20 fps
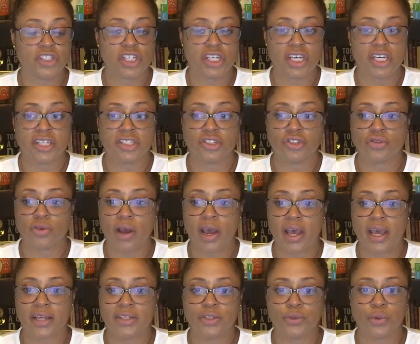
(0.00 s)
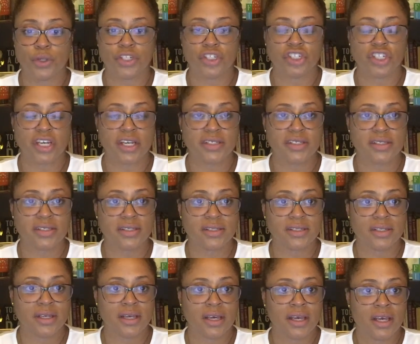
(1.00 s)
She is trying to
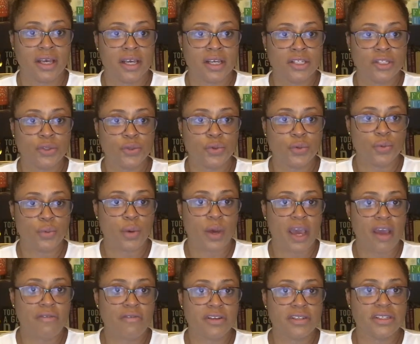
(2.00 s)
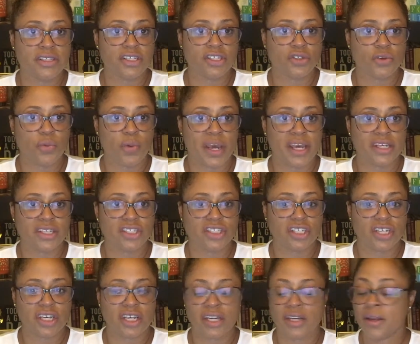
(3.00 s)
adjust to every
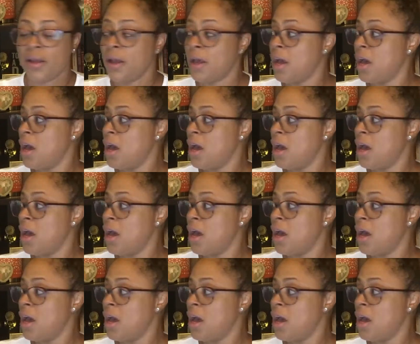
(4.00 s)
situation,